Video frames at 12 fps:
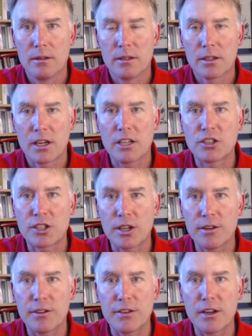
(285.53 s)

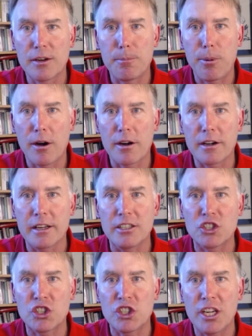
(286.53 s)
Conservative Party
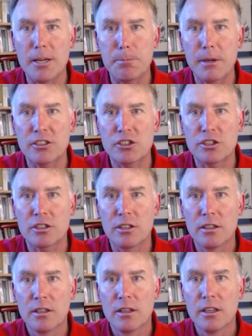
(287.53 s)
sheepish
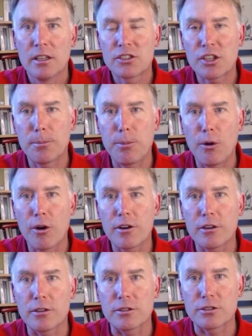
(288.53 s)

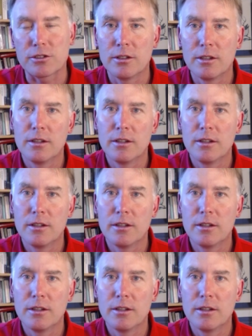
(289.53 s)
supporters